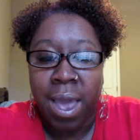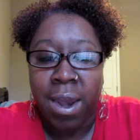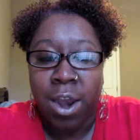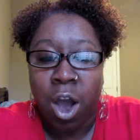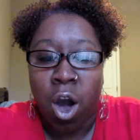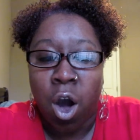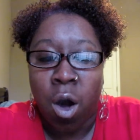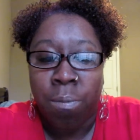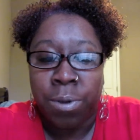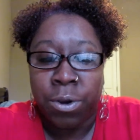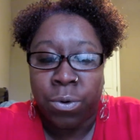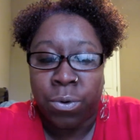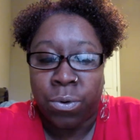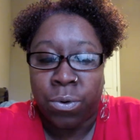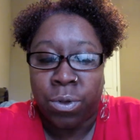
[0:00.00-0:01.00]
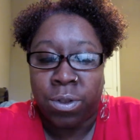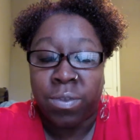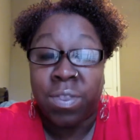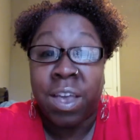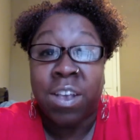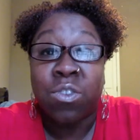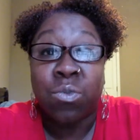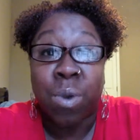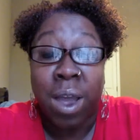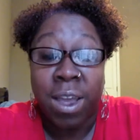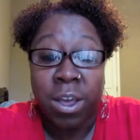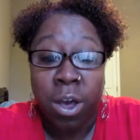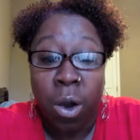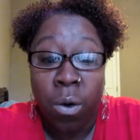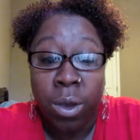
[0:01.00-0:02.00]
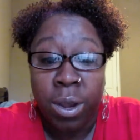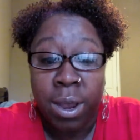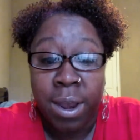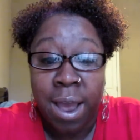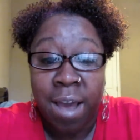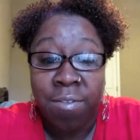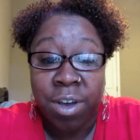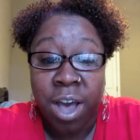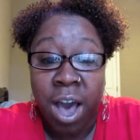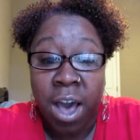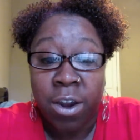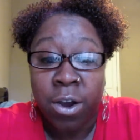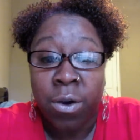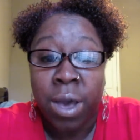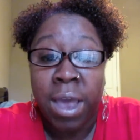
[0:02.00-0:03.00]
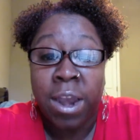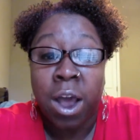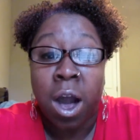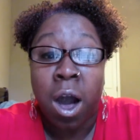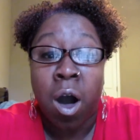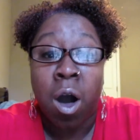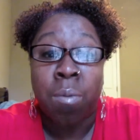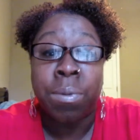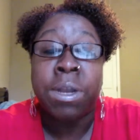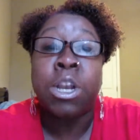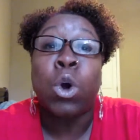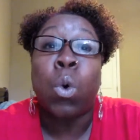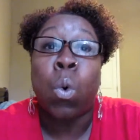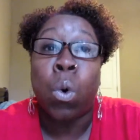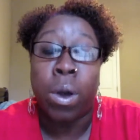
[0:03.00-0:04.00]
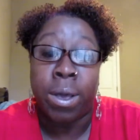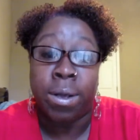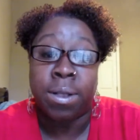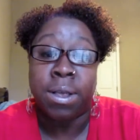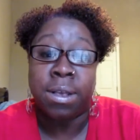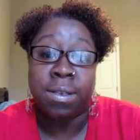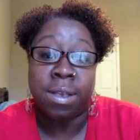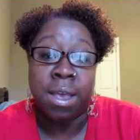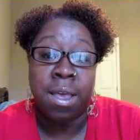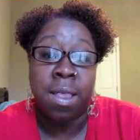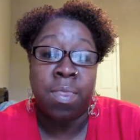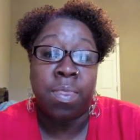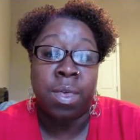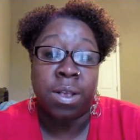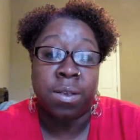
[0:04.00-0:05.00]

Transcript: and almond oil. That's right, coconut, avocado, and almond oil is in